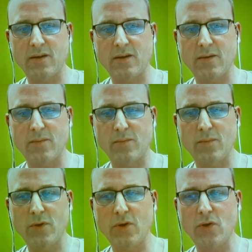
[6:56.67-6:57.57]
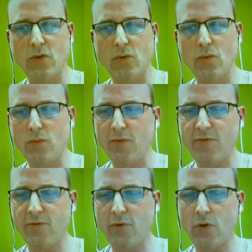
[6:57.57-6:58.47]
um, go
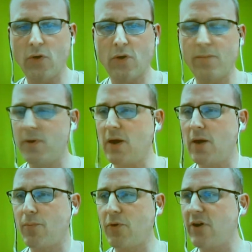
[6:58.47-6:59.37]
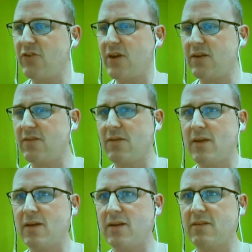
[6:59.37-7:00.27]
for a project
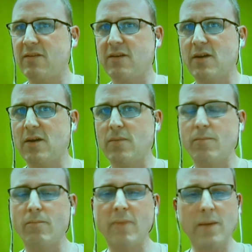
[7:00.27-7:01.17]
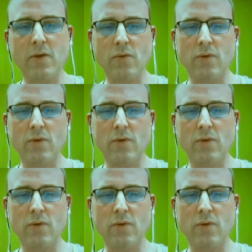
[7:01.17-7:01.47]
that um, maybe only a